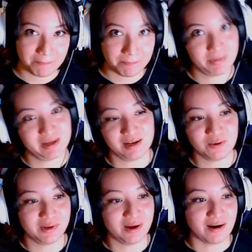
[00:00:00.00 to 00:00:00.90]
but here
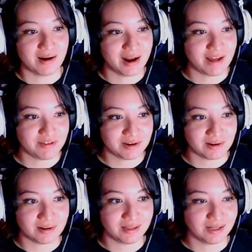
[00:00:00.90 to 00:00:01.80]
we are, and I
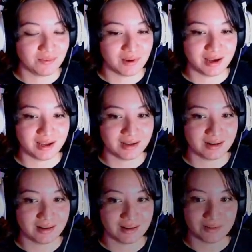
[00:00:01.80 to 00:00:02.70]
figured, you know what,
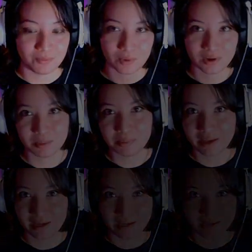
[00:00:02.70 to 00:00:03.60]
we're gonna
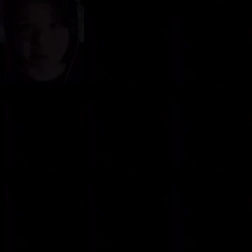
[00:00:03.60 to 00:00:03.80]
play it.